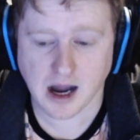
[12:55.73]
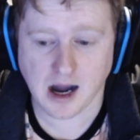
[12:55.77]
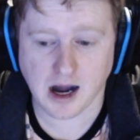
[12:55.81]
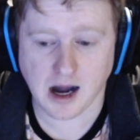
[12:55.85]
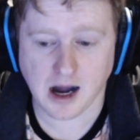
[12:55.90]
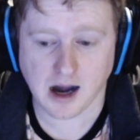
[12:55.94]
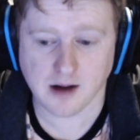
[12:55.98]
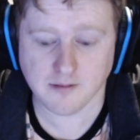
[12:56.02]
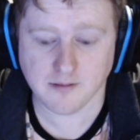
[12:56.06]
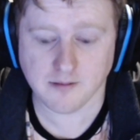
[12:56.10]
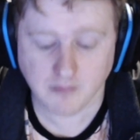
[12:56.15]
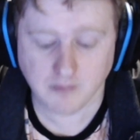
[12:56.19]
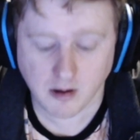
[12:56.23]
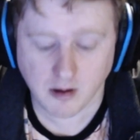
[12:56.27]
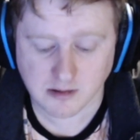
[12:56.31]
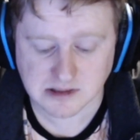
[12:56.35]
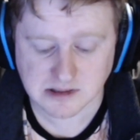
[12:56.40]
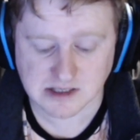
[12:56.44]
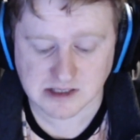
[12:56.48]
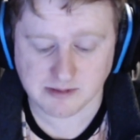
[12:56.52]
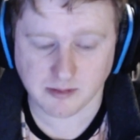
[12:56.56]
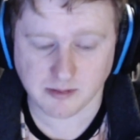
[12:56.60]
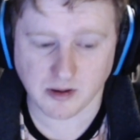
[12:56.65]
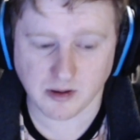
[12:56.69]

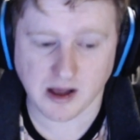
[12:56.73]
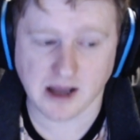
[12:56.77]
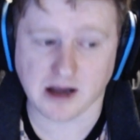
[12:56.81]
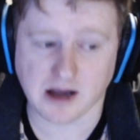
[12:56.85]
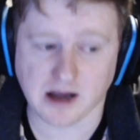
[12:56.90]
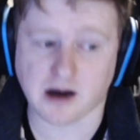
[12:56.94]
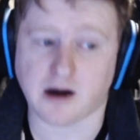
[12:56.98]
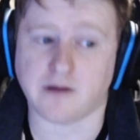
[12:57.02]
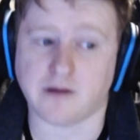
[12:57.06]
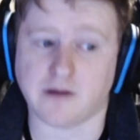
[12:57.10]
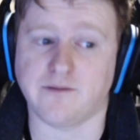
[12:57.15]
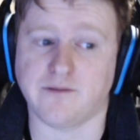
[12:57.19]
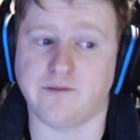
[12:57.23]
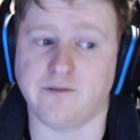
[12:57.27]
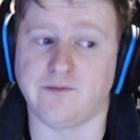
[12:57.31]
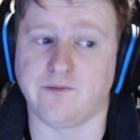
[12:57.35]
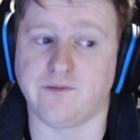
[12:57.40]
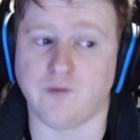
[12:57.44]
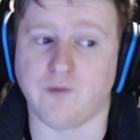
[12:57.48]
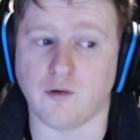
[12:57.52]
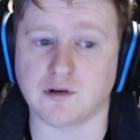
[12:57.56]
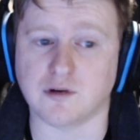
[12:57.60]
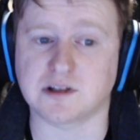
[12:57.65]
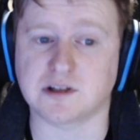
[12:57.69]
Multiplayer,
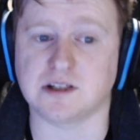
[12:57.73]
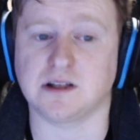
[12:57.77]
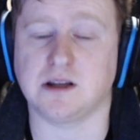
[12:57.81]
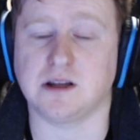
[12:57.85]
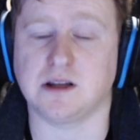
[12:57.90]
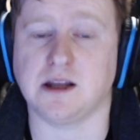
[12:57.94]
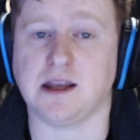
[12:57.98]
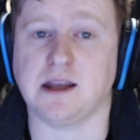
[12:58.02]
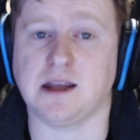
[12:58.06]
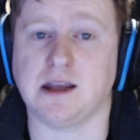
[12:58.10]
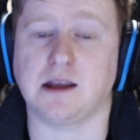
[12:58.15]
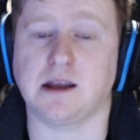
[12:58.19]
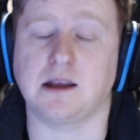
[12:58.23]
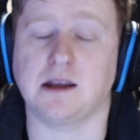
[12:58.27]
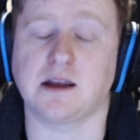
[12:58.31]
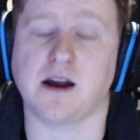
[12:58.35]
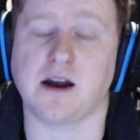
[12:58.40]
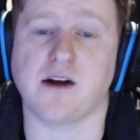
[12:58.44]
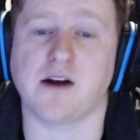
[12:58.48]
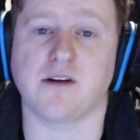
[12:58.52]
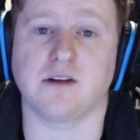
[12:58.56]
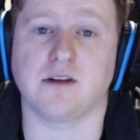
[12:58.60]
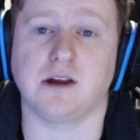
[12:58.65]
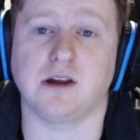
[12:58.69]
unfortunately,
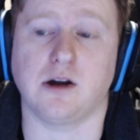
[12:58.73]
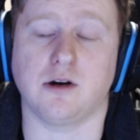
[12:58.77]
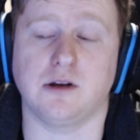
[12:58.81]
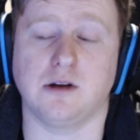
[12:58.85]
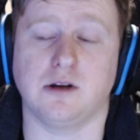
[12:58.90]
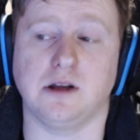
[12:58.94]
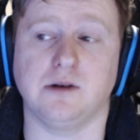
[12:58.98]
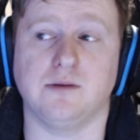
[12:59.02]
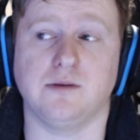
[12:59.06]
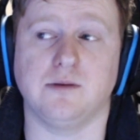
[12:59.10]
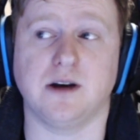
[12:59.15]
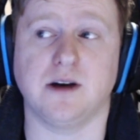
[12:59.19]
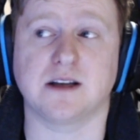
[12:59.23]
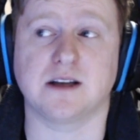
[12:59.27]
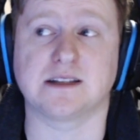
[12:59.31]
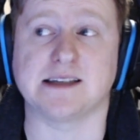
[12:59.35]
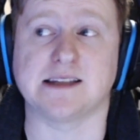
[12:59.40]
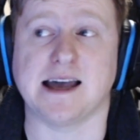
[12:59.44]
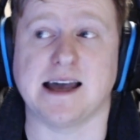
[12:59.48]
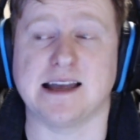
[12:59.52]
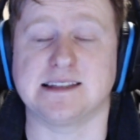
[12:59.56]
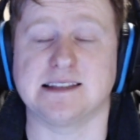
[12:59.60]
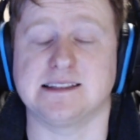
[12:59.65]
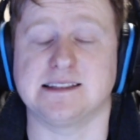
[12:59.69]
currently only
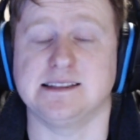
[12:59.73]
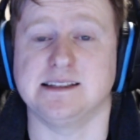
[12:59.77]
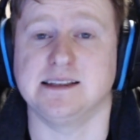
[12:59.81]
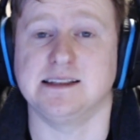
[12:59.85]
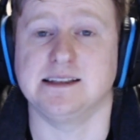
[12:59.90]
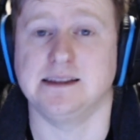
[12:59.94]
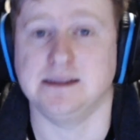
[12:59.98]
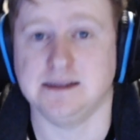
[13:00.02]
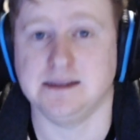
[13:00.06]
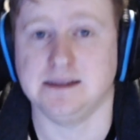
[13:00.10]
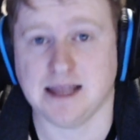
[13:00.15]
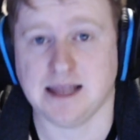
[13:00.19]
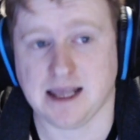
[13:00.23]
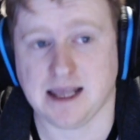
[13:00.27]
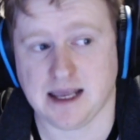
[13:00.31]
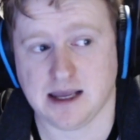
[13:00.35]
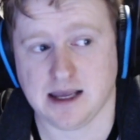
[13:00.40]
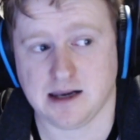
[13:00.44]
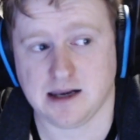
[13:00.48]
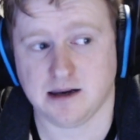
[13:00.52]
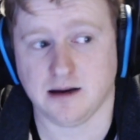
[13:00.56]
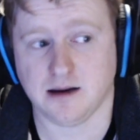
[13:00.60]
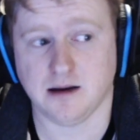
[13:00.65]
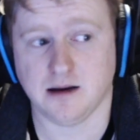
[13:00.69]
works as
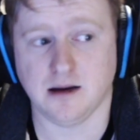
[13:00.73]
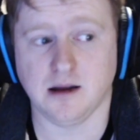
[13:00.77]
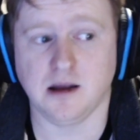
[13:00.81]
LAN.